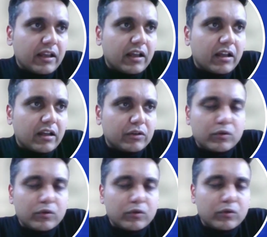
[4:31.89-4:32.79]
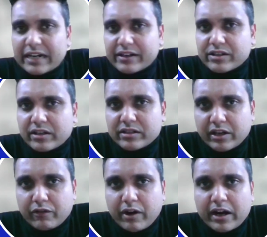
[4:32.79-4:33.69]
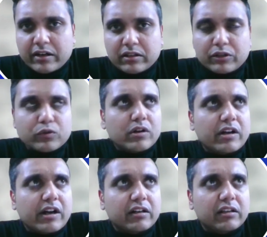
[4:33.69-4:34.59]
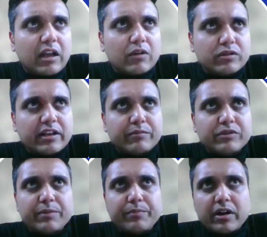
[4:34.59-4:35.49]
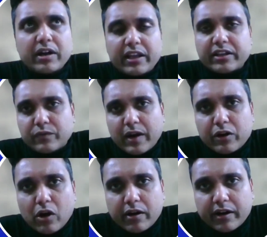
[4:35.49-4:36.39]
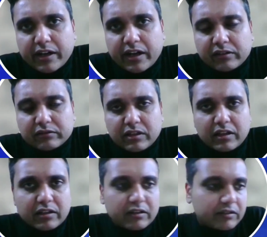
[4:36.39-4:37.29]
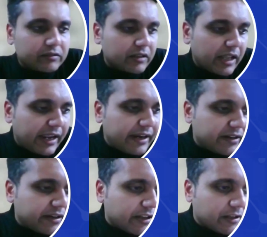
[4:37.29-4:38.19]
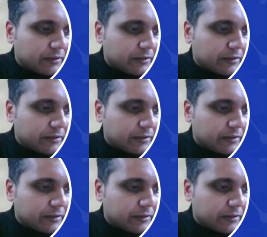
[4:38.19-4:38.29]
No dose titration is required. The 200,000 mg per day is well tolerated, and